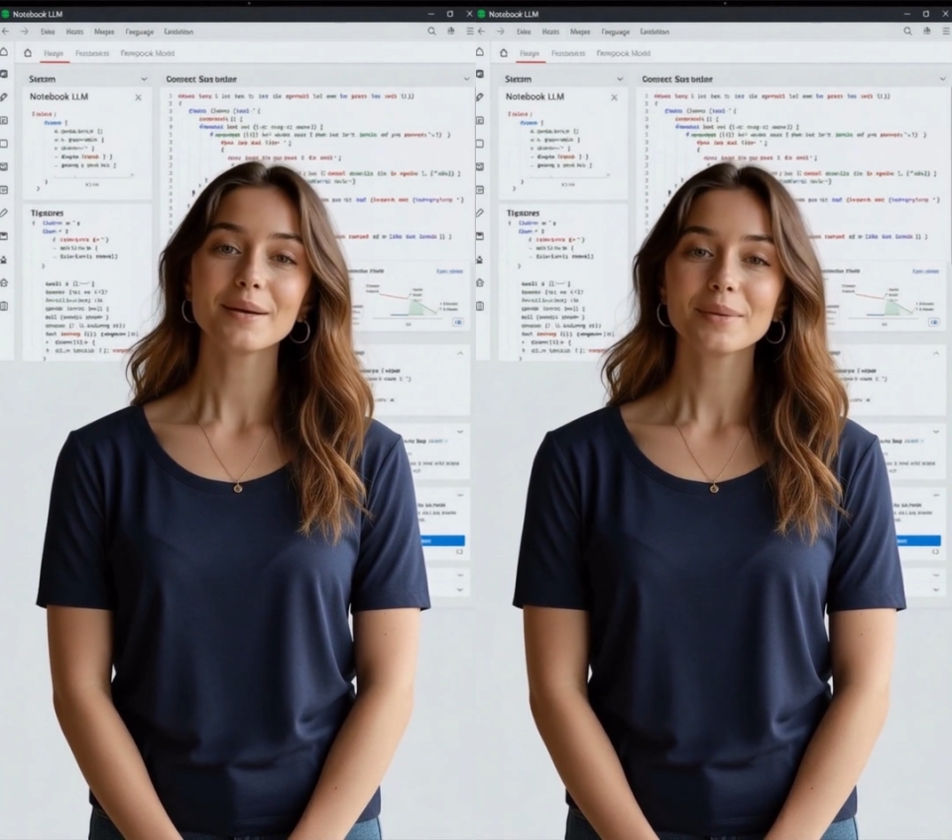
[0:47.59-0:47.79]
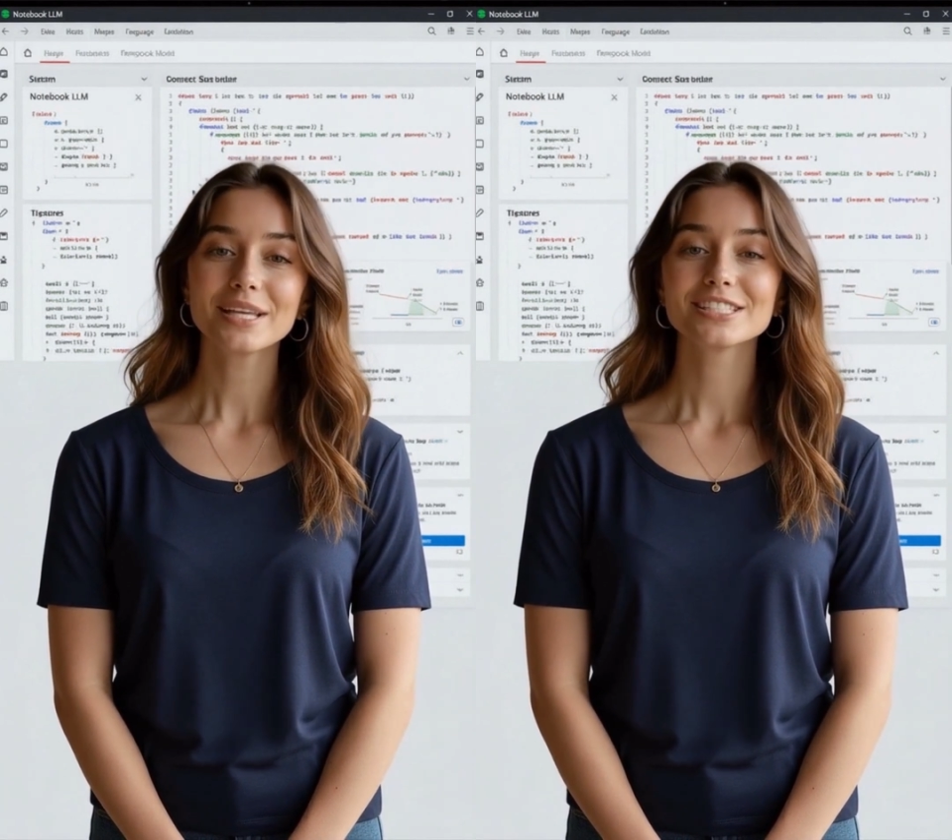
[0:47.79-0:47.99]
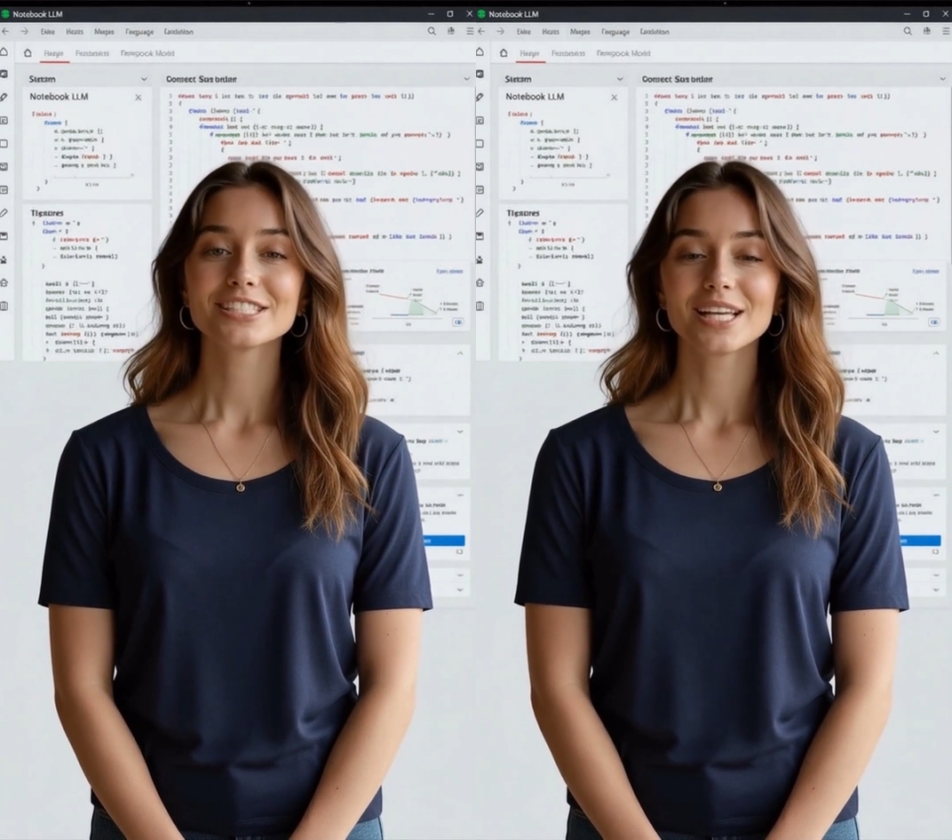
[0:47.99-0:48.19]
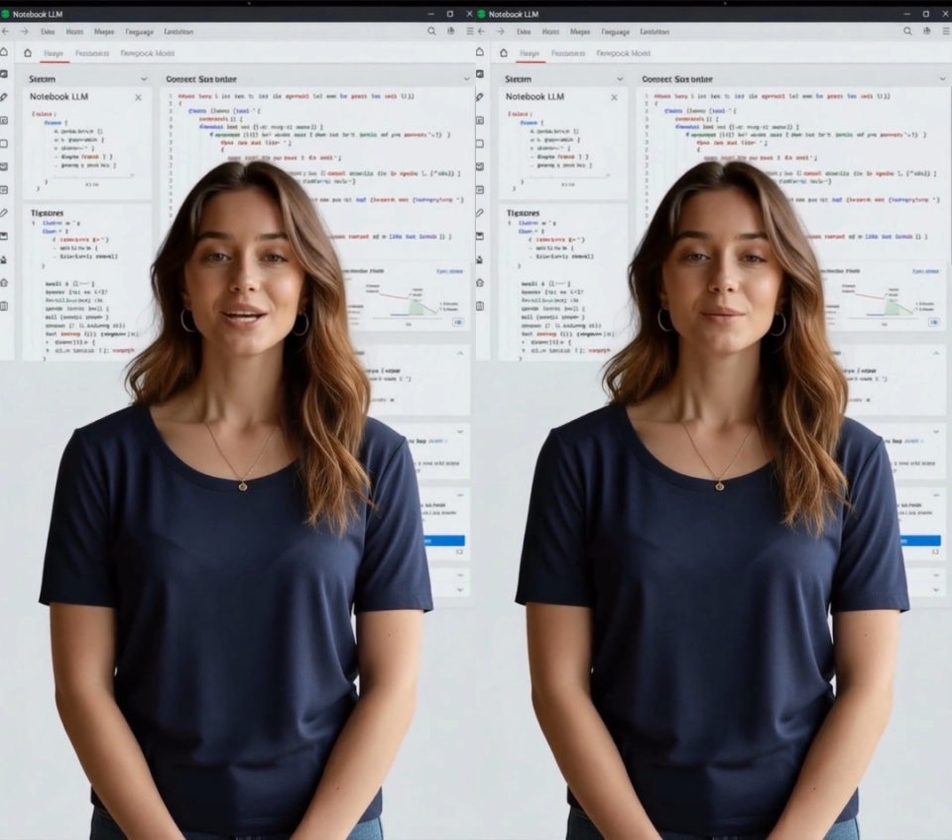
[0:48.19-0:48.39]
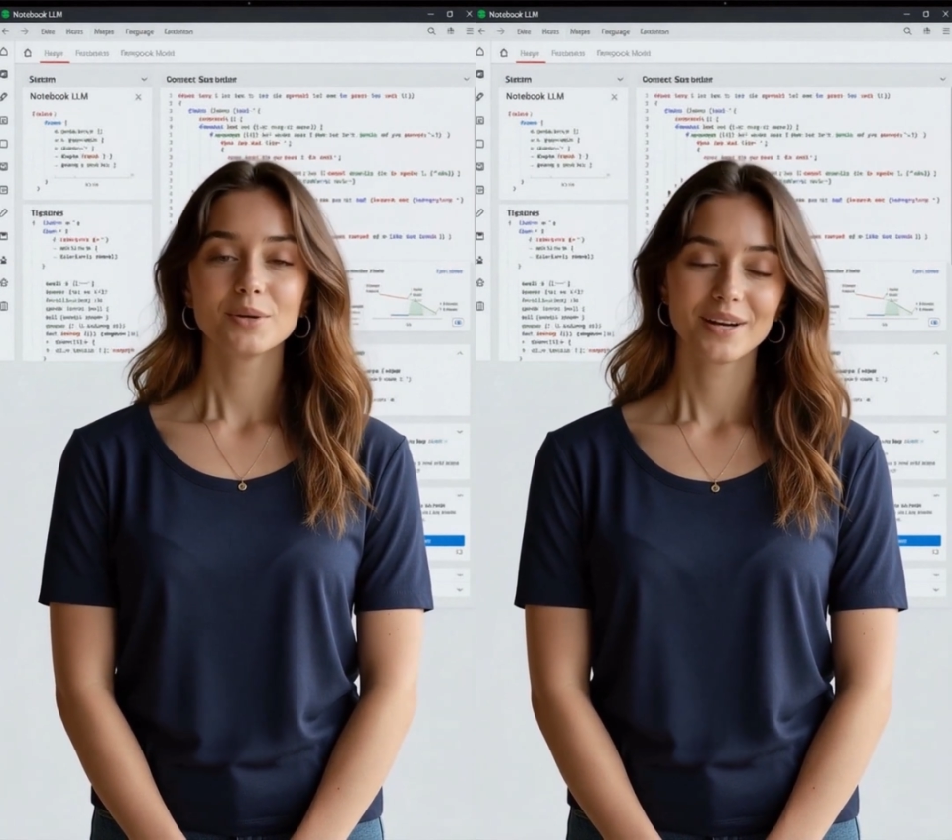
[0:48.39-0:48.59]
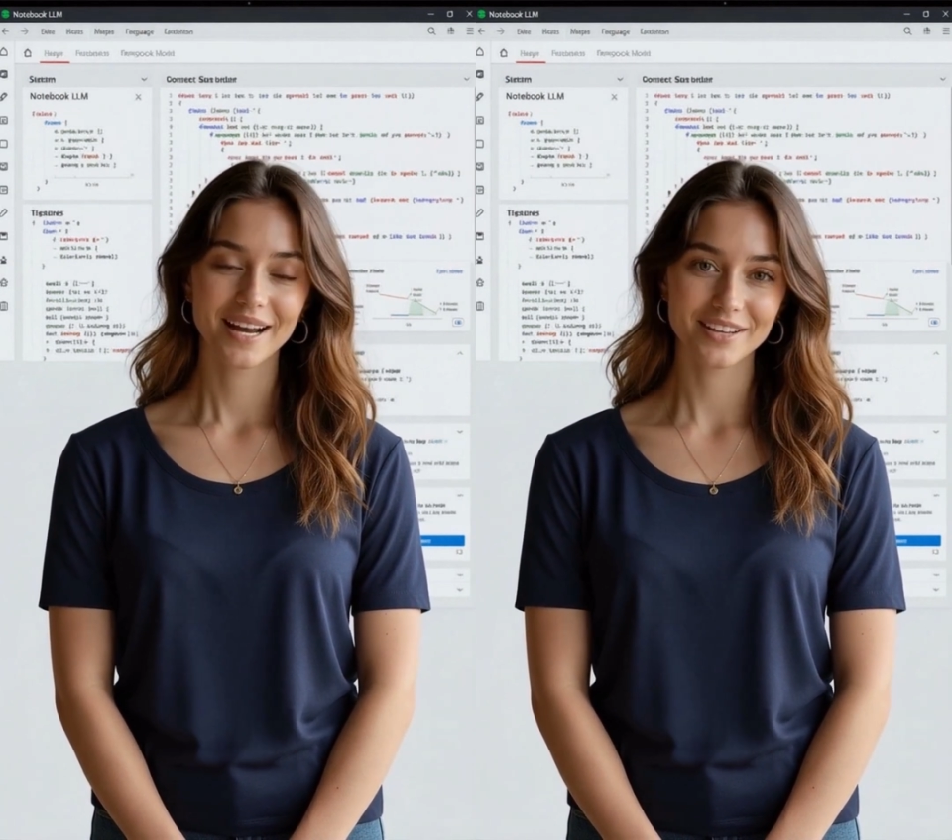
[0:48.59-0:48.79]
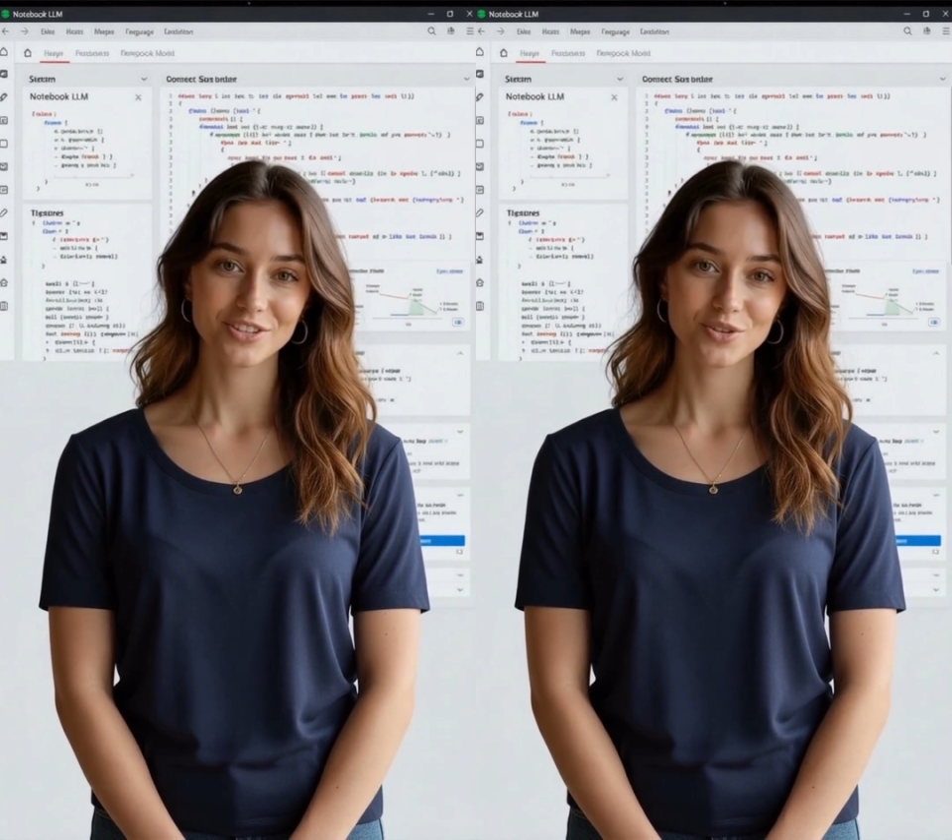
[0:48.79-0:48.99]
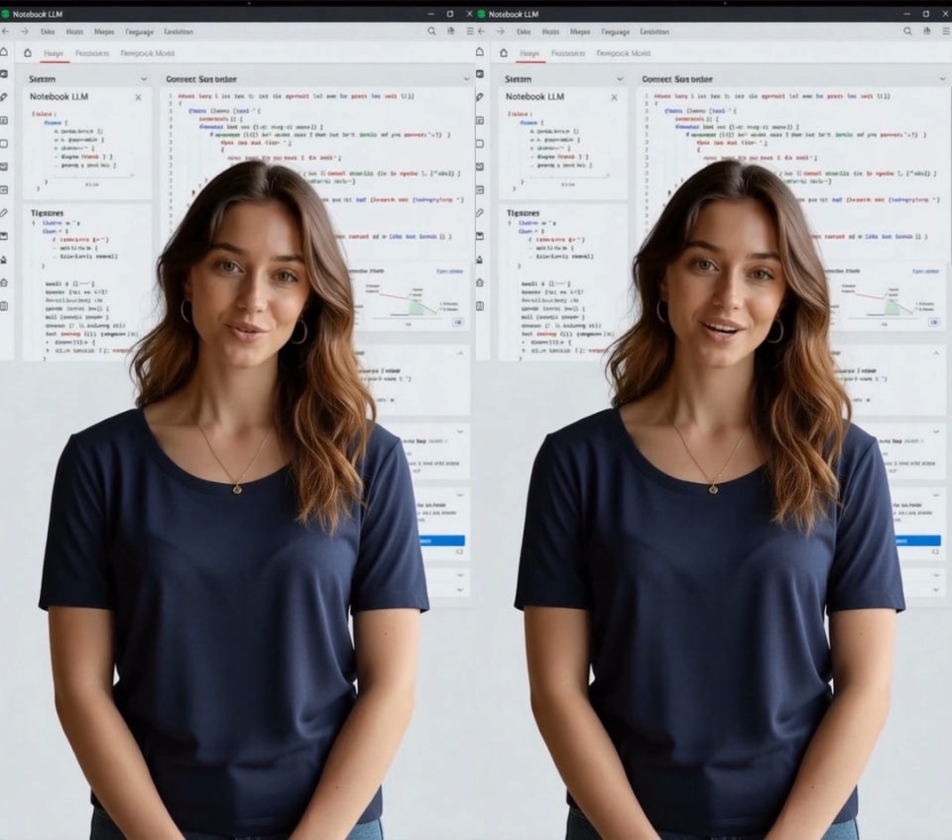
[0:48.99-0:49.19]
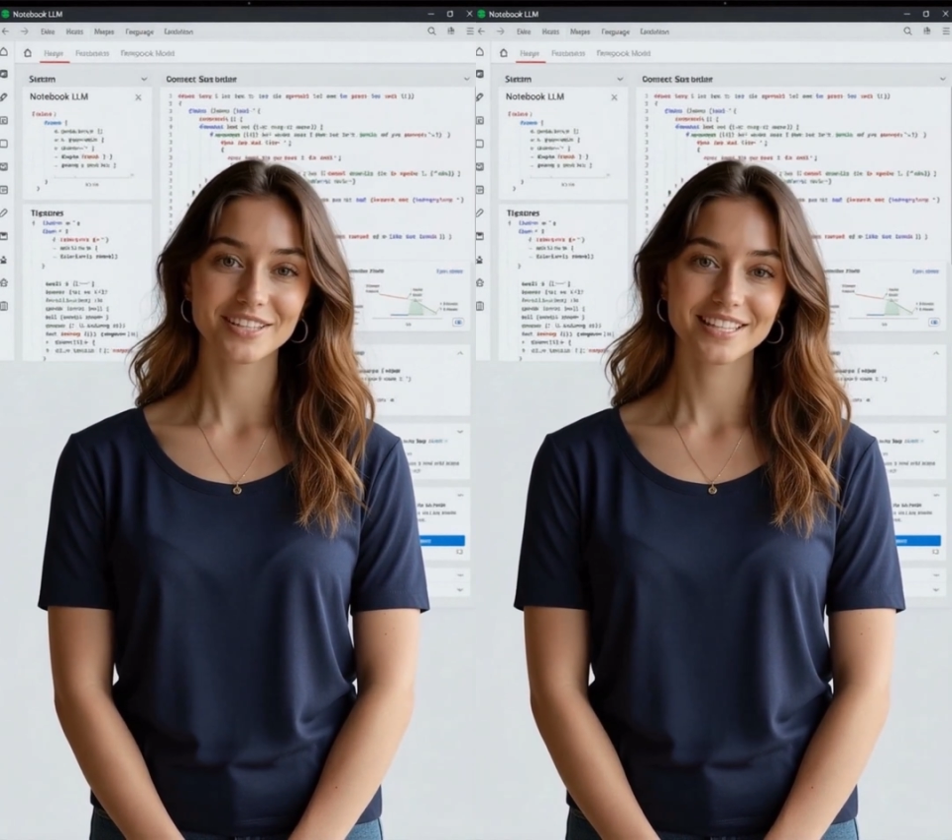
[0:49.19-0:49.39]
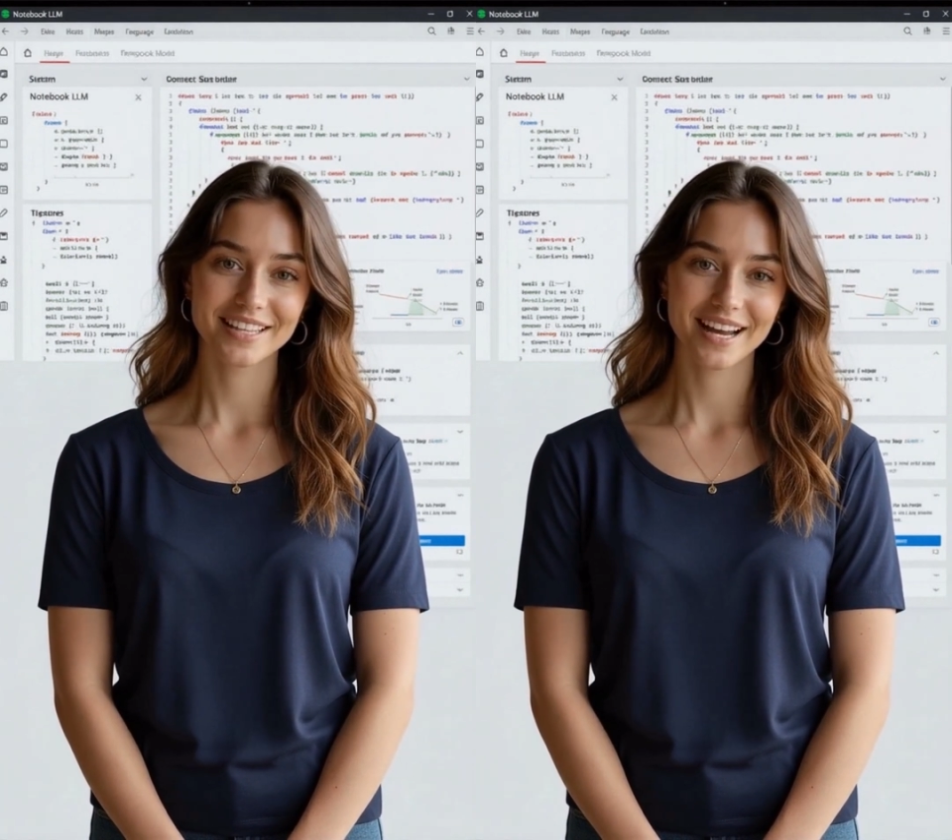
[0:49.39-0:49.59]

but it's terrible at nuance and